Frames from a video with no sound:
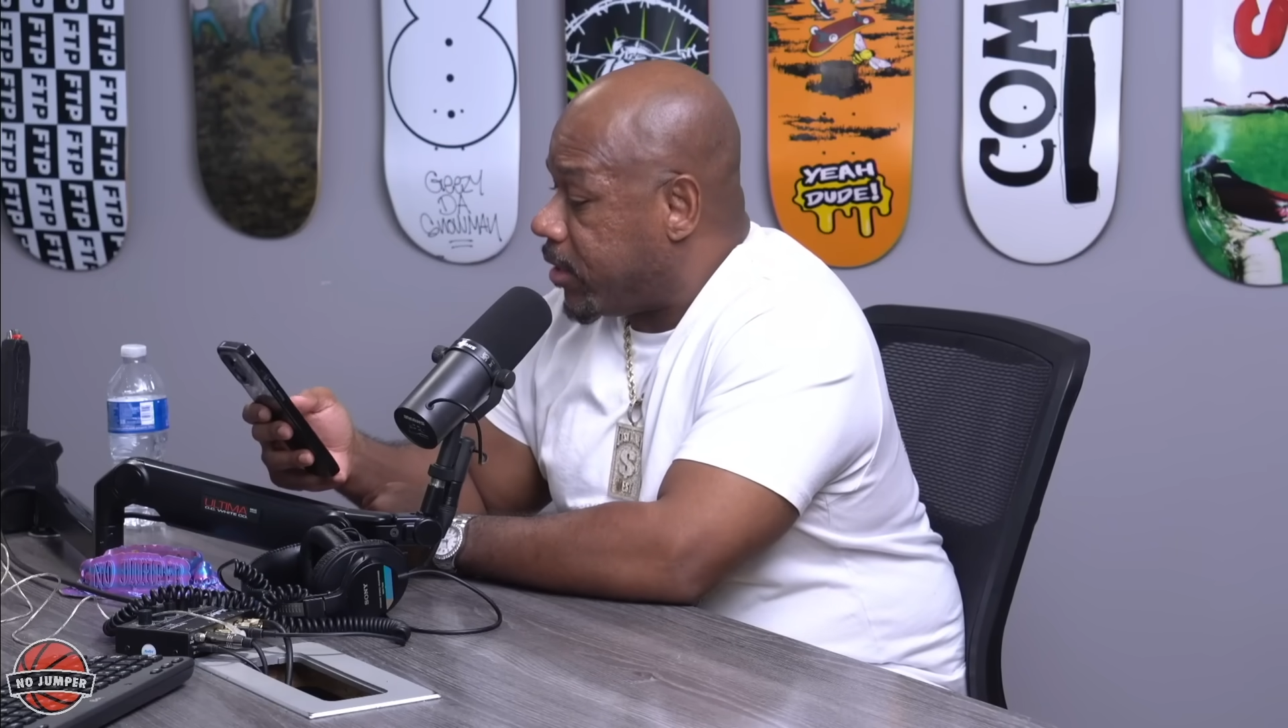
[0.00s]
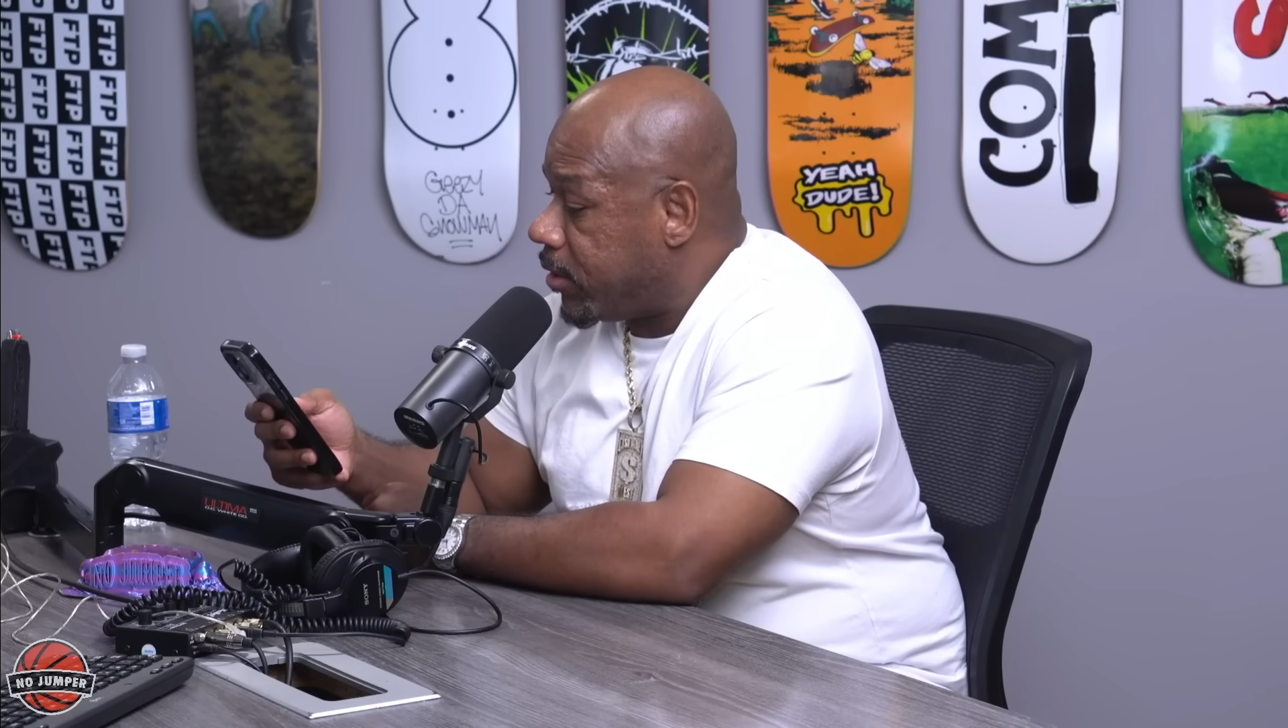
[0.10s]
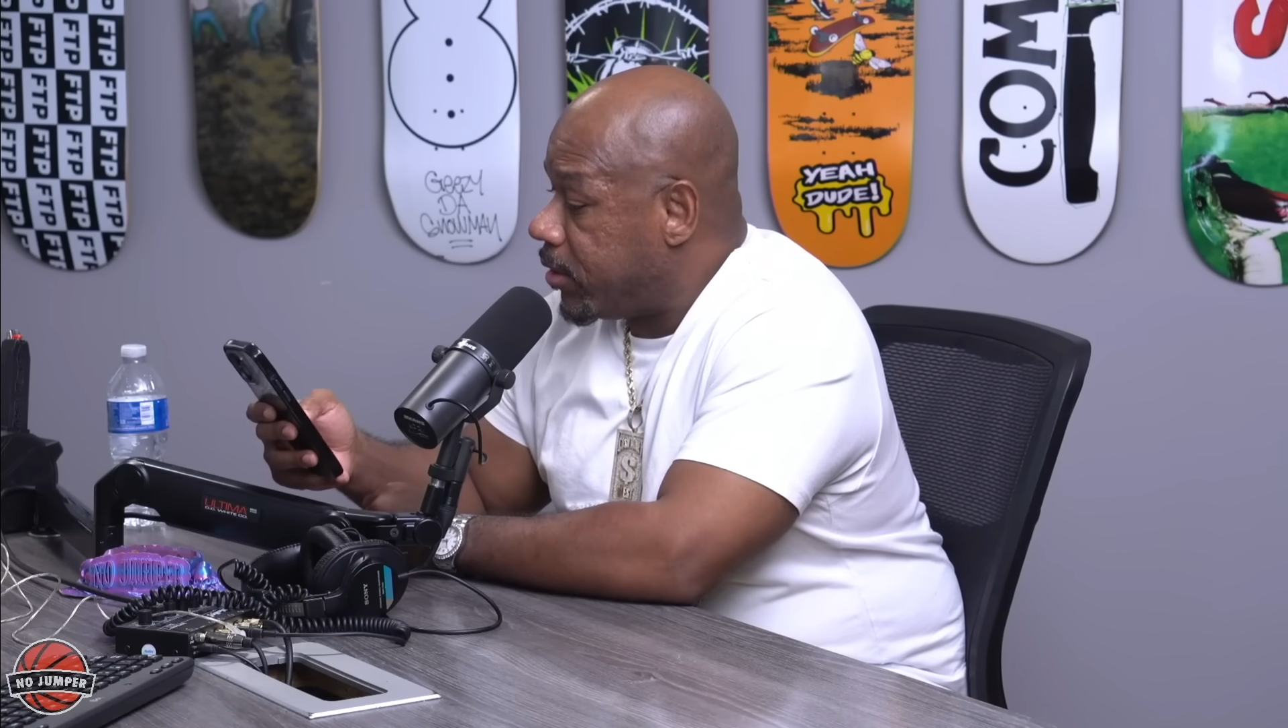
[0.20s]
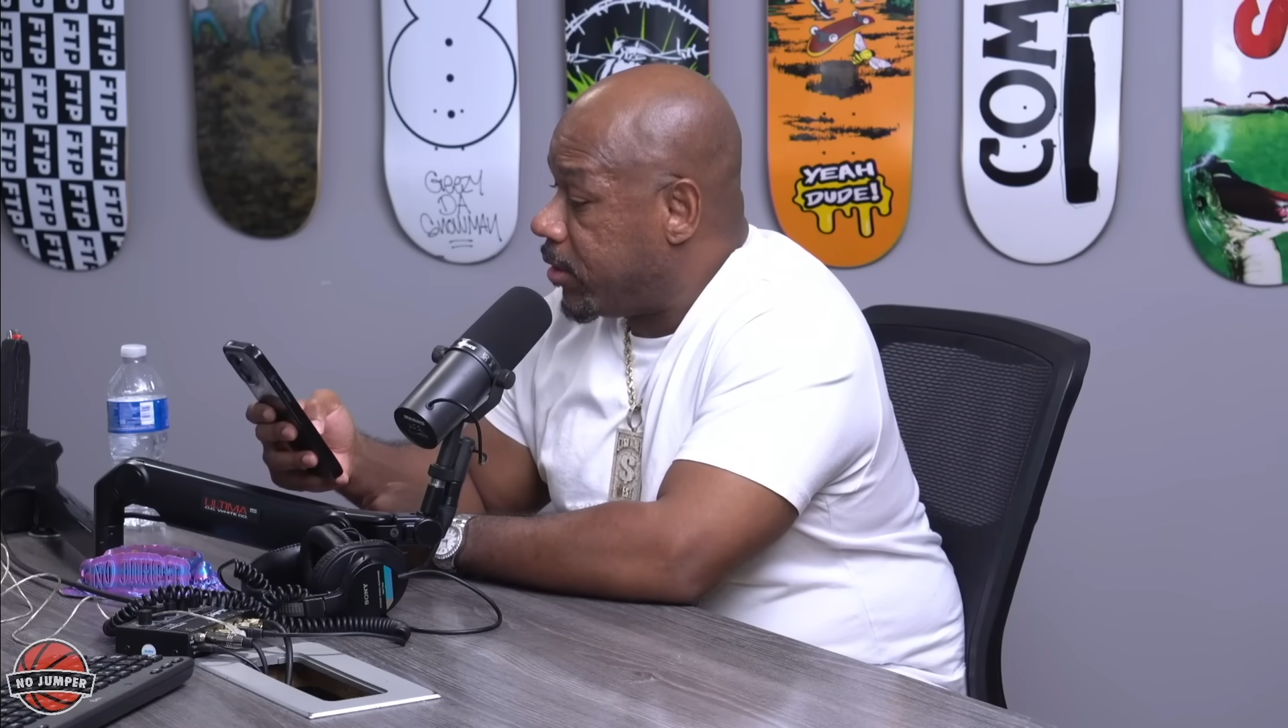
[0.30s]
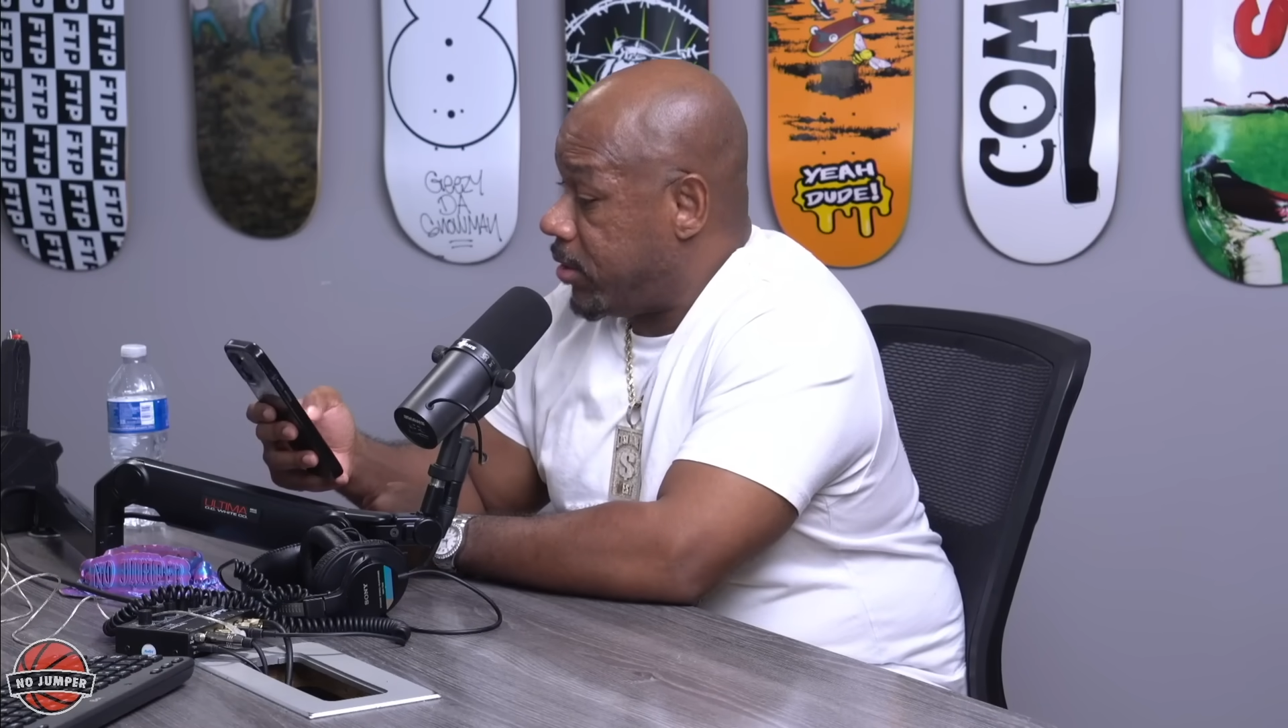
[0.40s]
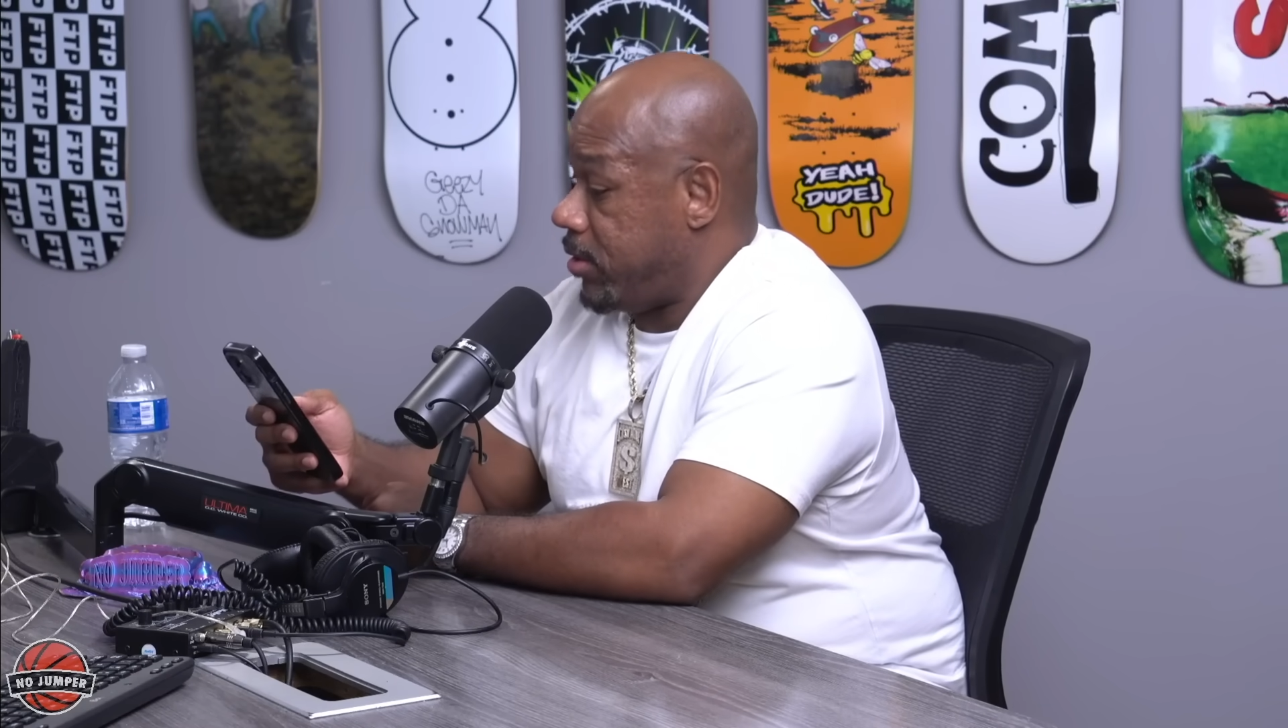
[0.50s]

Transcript: Hmm.